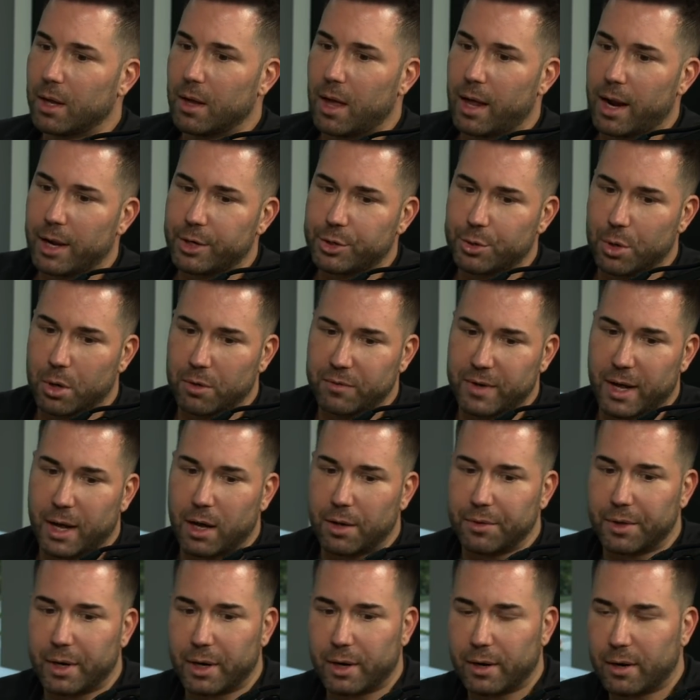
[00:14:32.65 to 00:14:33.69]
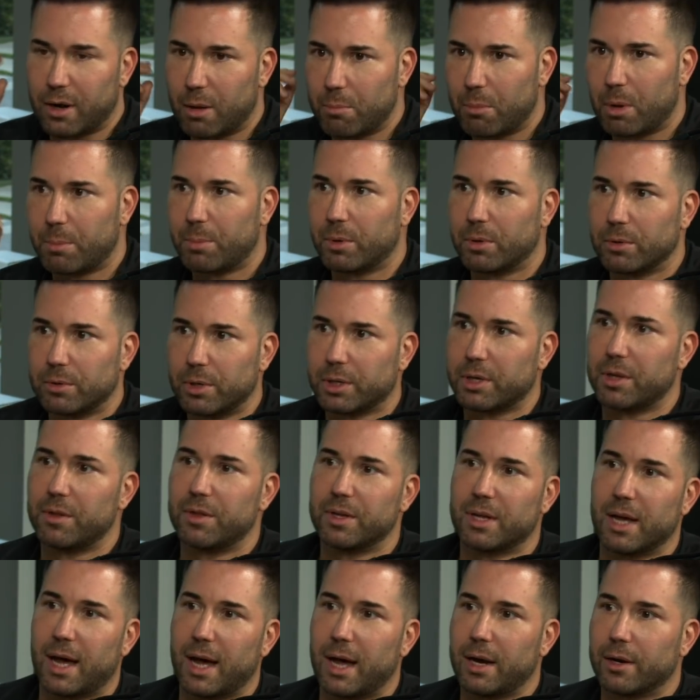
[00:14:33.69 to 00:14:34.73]
And I drove down there and I remember looking at the
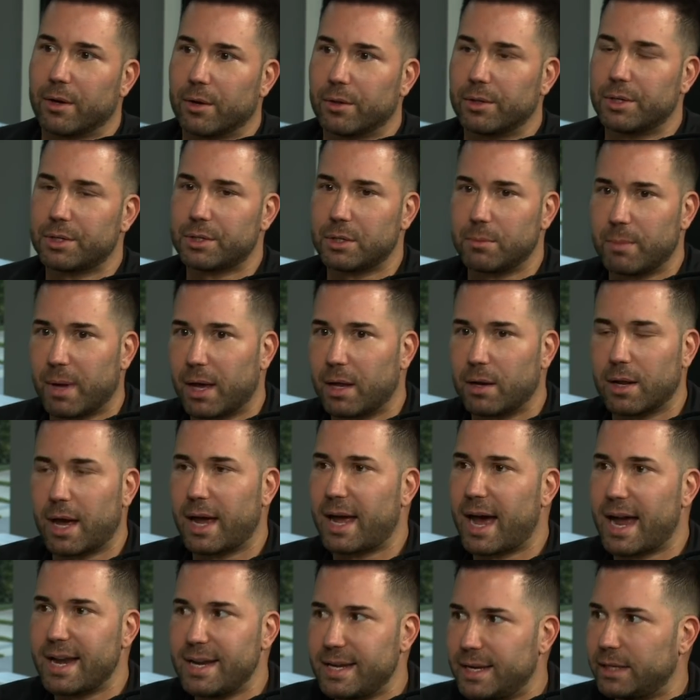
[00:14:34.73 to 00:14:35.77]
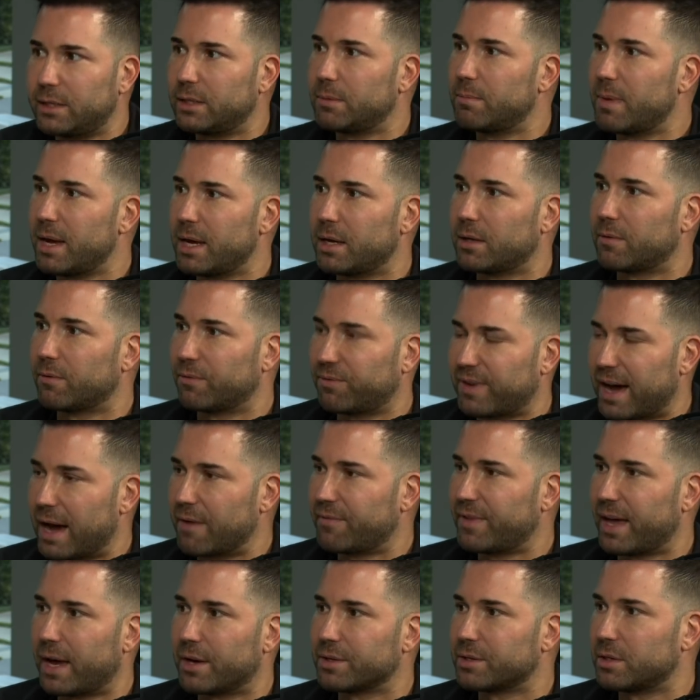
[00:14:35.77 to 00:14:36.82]
guy and I go, listen, man, I need to make
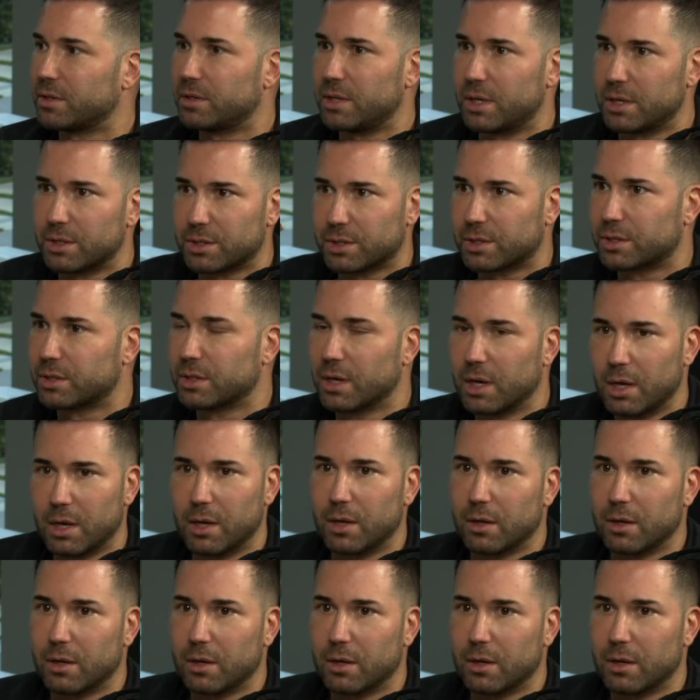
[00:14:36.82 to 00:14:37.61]
5,000 discs.